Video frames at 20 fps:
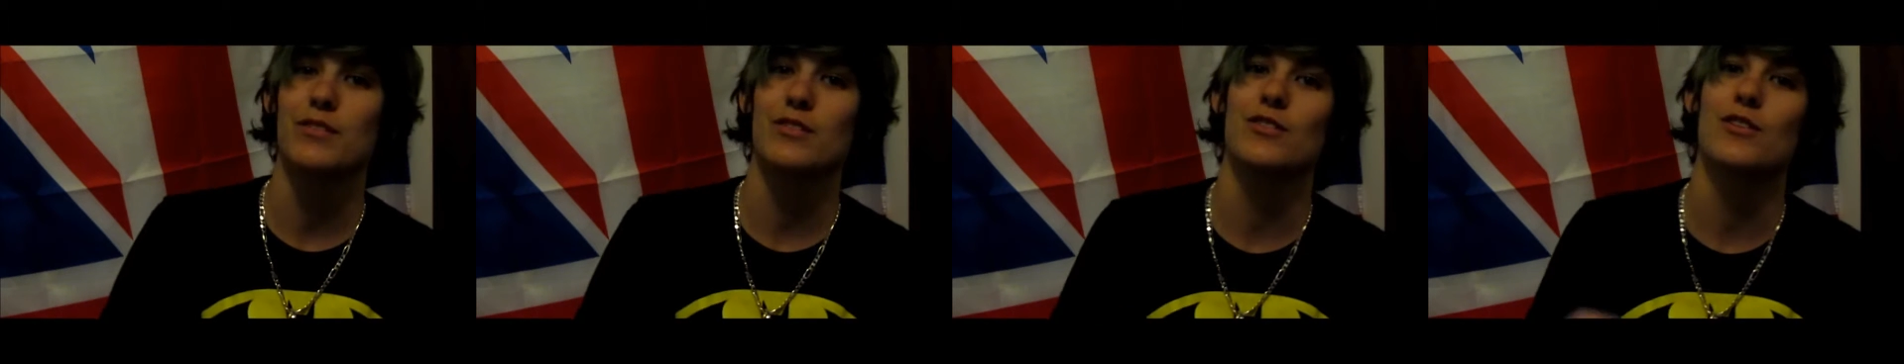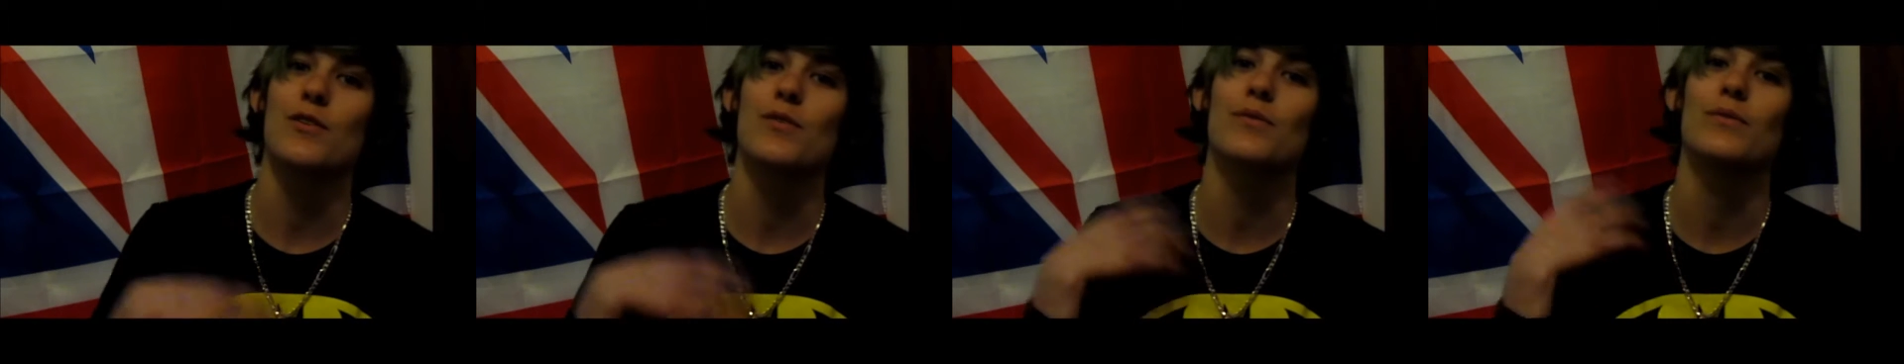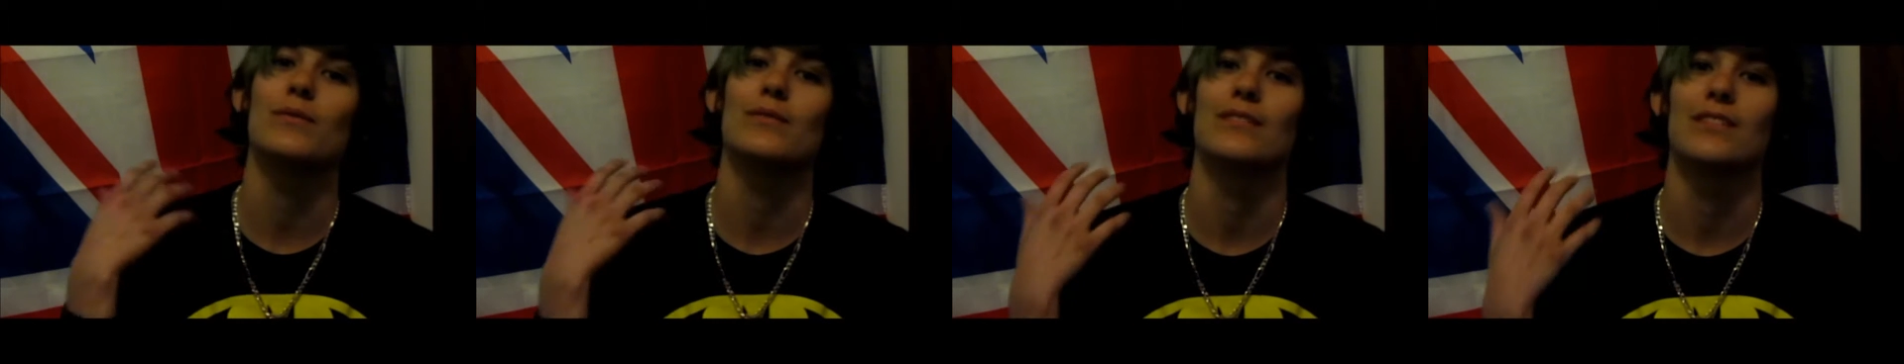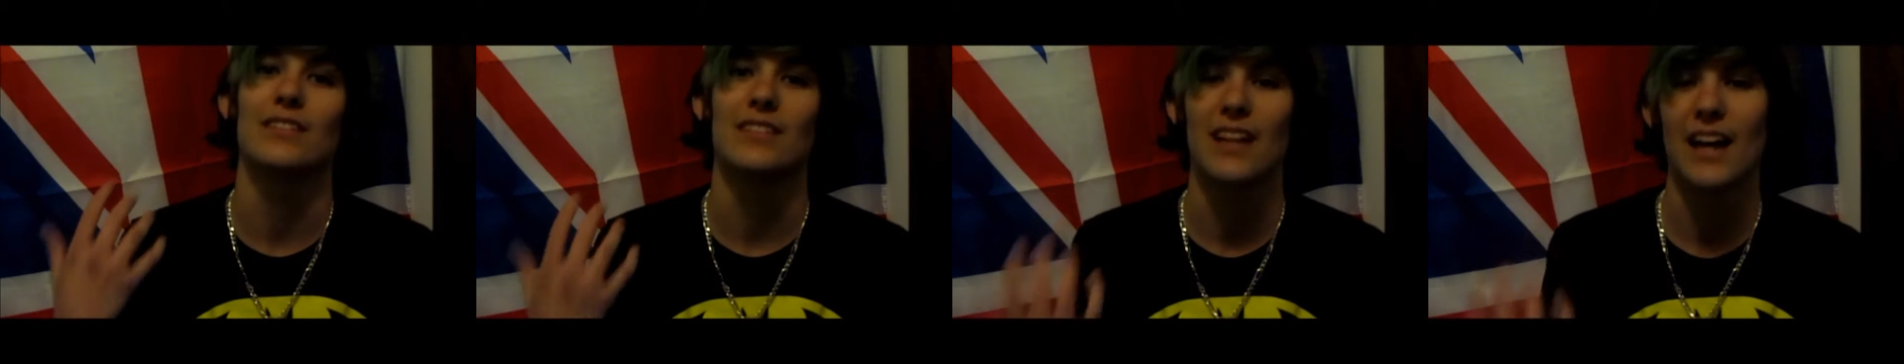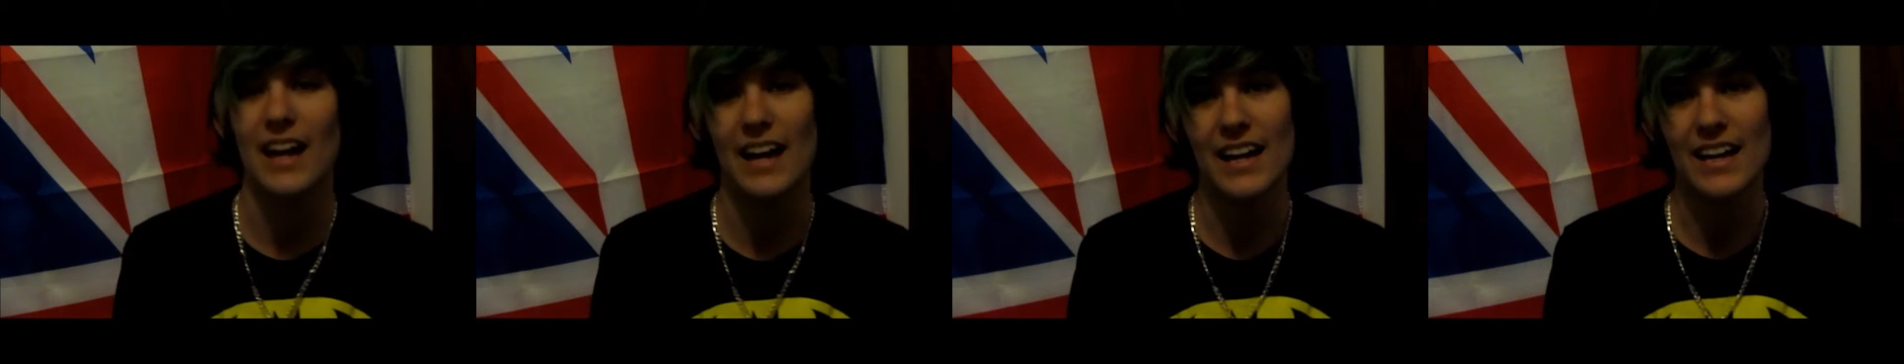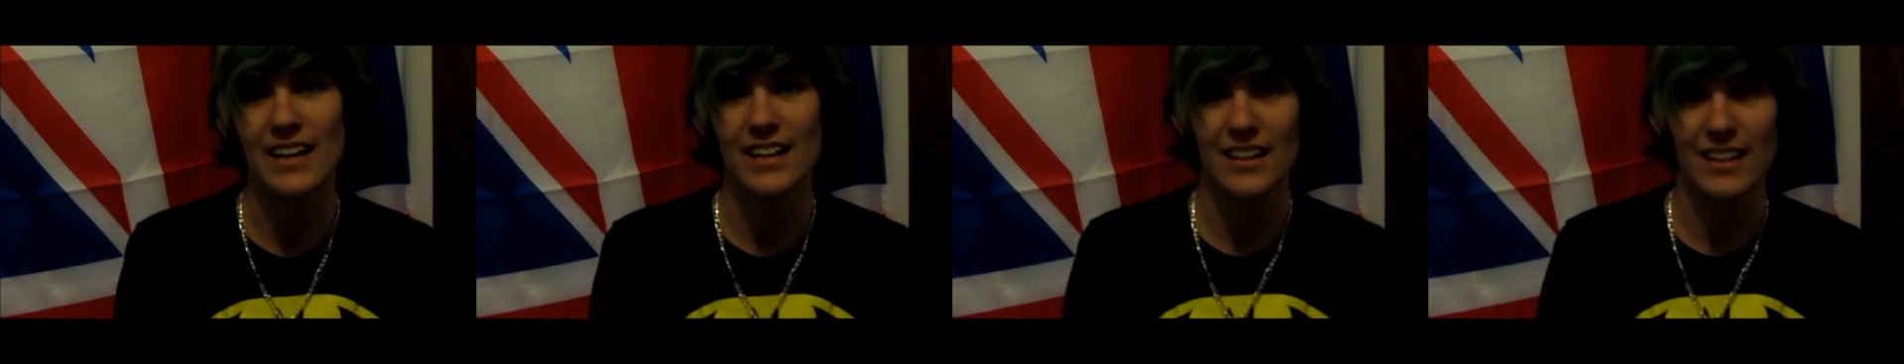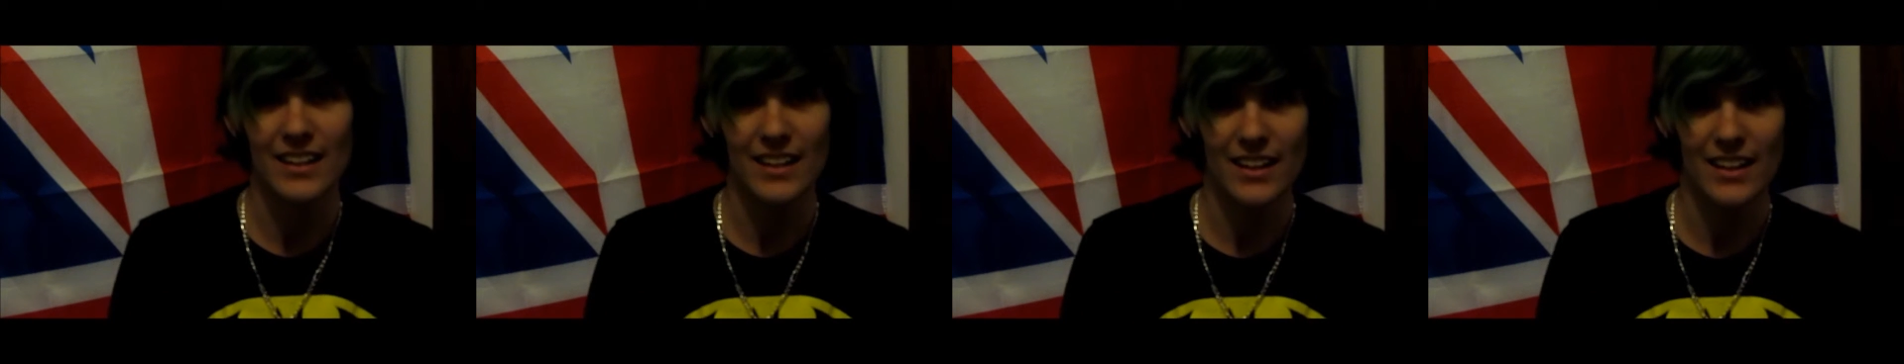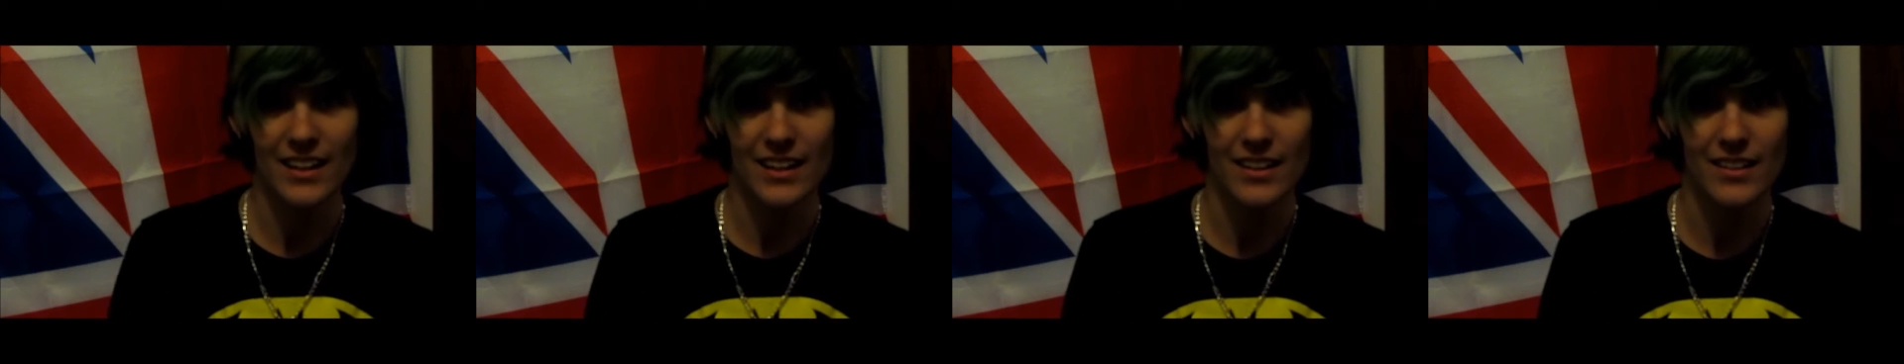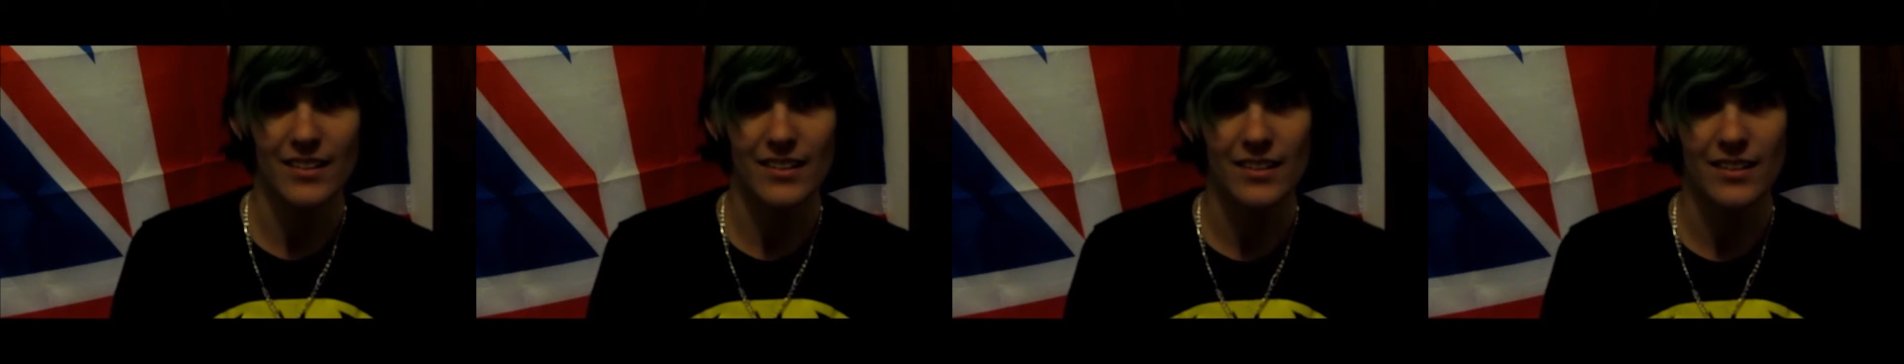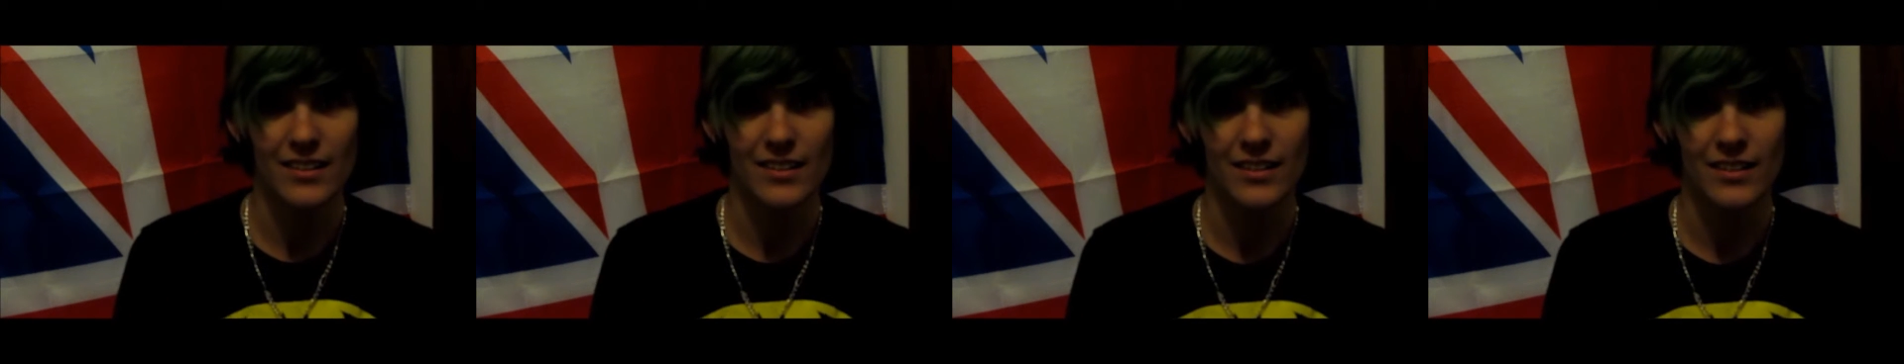don't like it